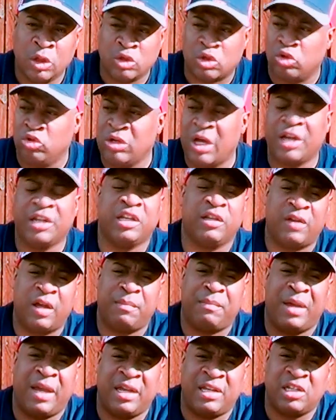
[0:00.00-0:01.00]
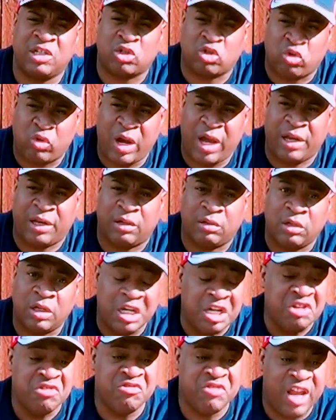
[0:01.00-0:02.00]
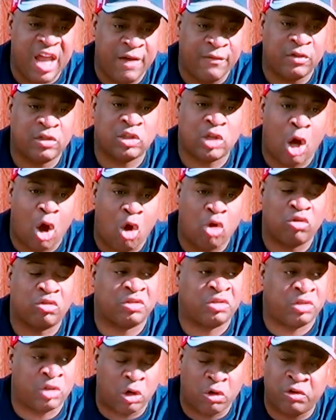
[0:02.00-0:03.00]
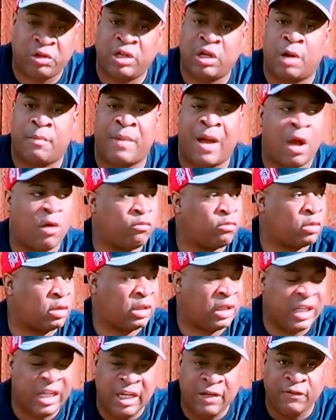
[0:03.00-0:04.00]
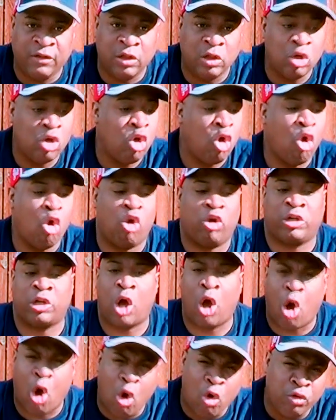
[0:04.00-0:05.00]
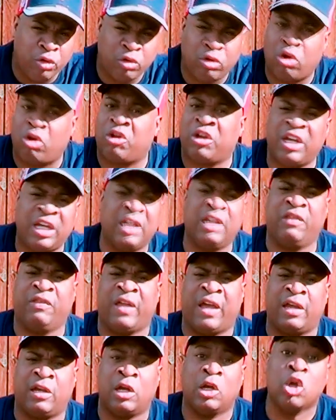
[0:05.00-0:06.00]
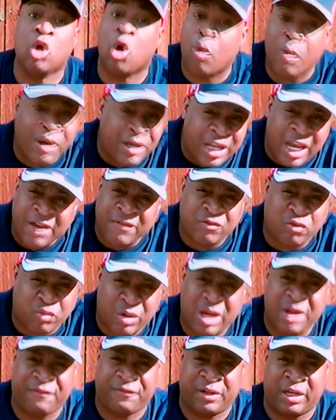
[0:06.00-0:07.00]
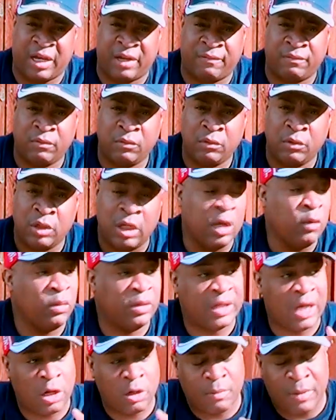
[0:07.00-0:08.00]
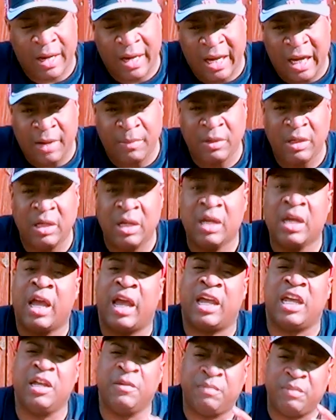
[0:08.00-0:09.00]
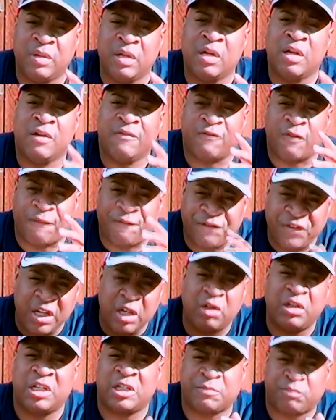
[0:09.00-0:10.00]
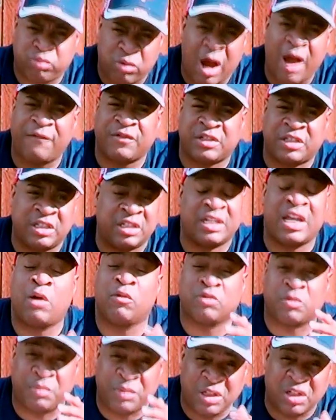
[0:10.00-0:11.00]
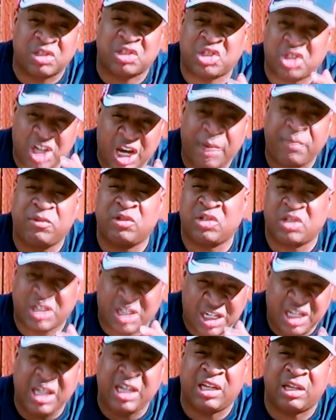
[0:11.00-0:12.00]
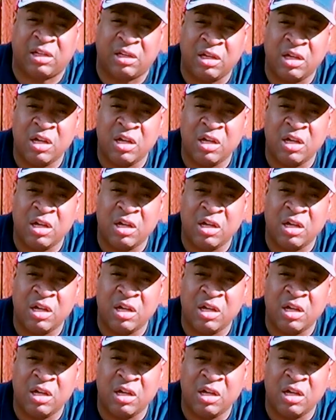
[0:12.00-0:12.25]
So you got to give that man his credit. He never talked dirty about Cleveland or the owner or anything. No one gave him credit for that. He went down to Miami and he fulfilled his prophecy, and that was to be a champion king.